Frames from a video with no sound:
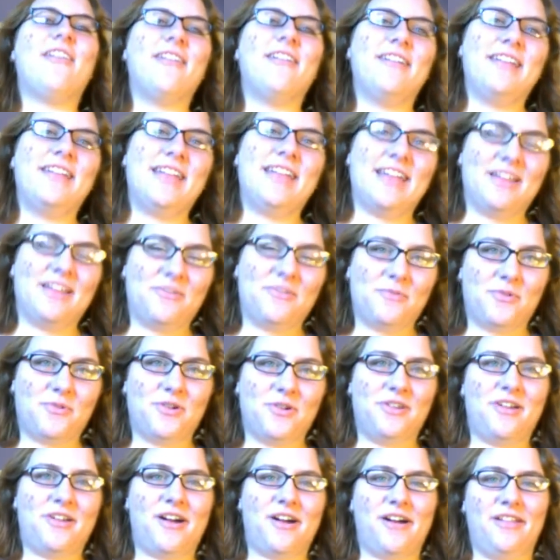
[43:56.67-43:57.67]
I already
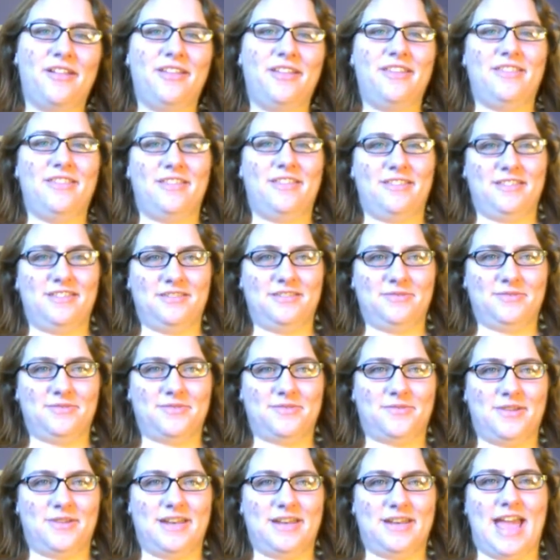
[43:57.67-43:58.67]
had warned Holly that
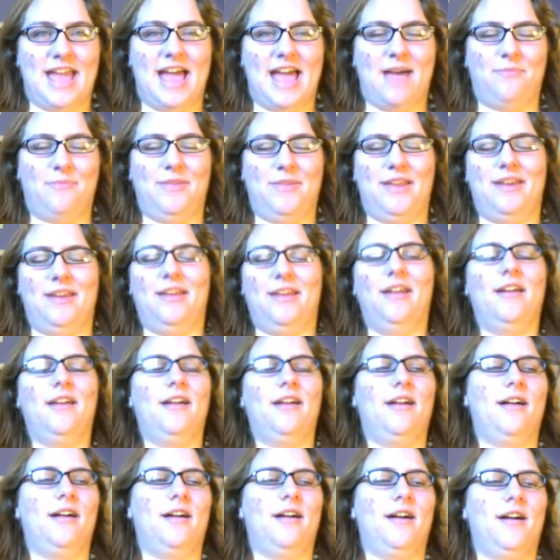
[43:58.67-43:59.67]
this was going to
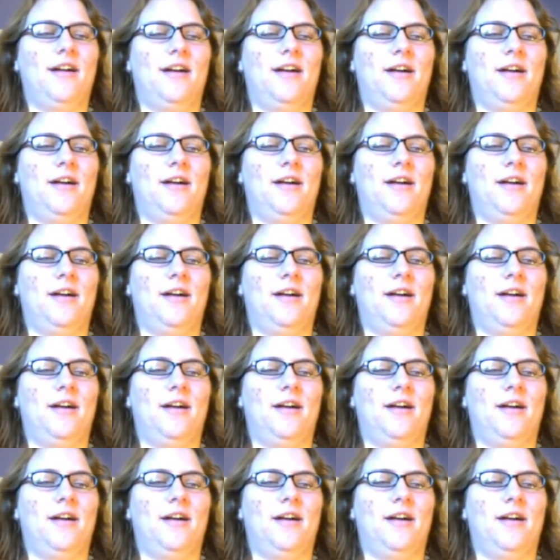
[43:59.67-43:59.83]
happen,